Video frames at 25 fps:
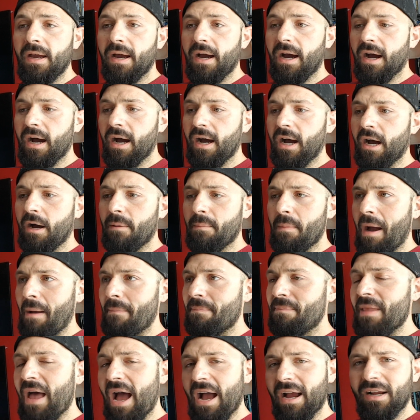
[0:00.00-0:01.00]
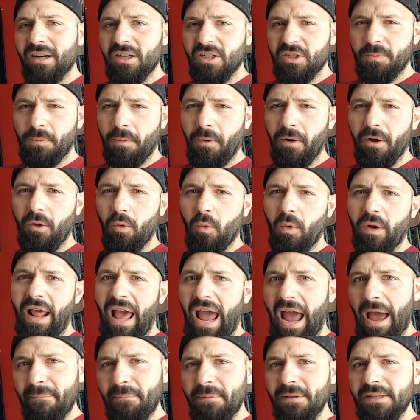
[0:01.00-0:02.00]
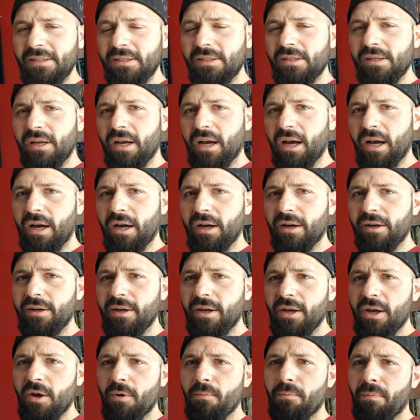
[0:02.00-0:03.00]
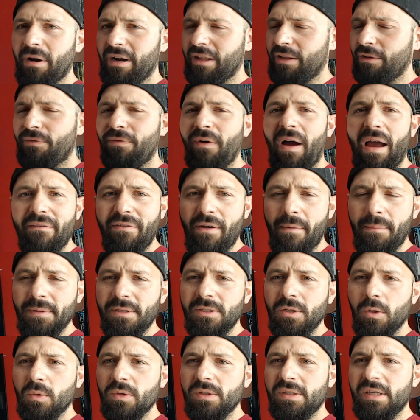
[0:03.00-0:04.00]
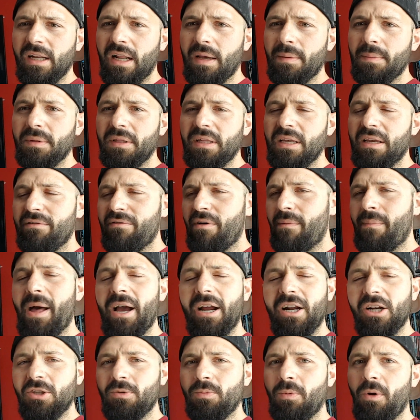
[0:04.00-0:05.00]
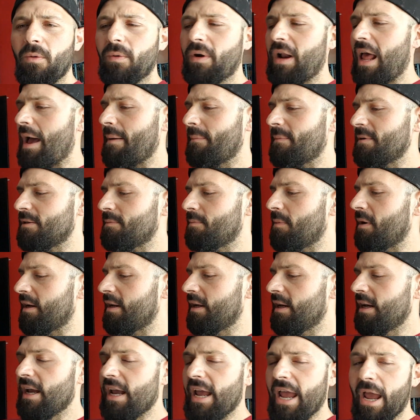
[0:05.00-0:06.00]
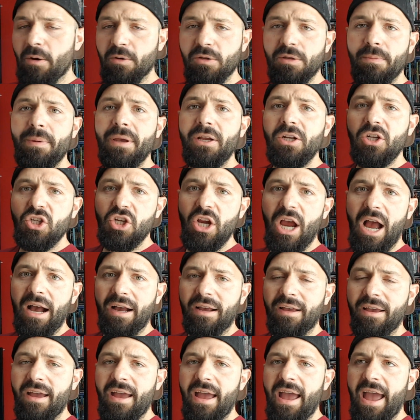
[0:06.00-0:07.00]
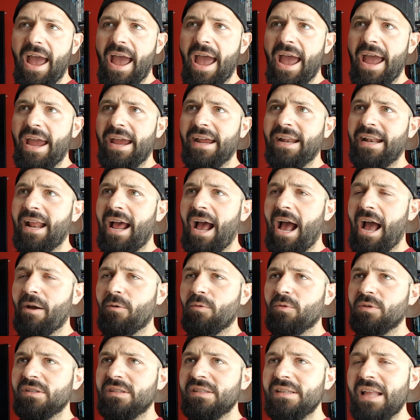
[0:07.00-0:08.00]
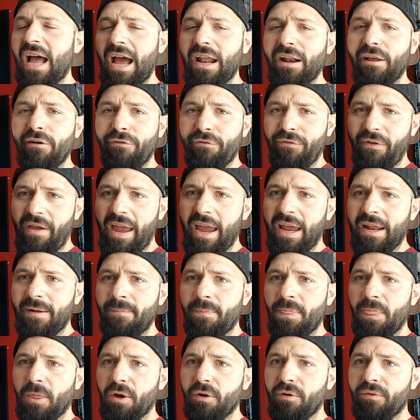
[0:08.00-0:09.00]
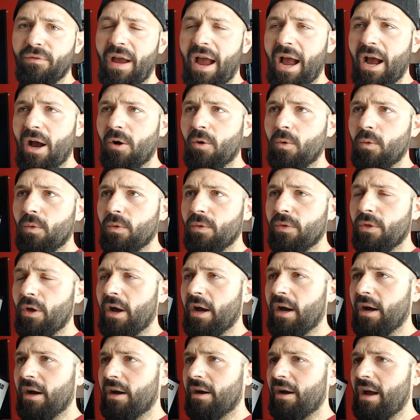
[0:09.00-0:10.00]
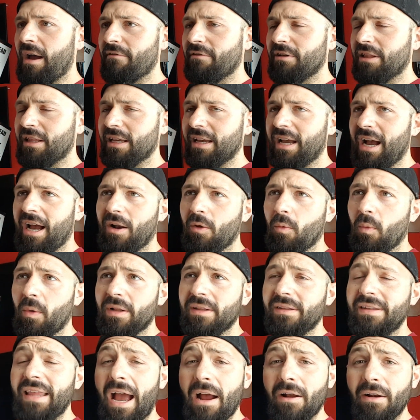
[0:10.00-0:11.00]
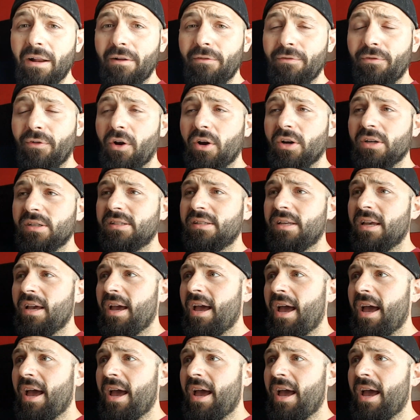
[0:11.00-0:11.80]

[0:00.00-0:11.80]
I'm not going to spoil what happens, but it's 5 episodes in, I believe. I'm not going to spoil what happens, but it was a big shock, and I was not a fan of how everything kind of went down at first.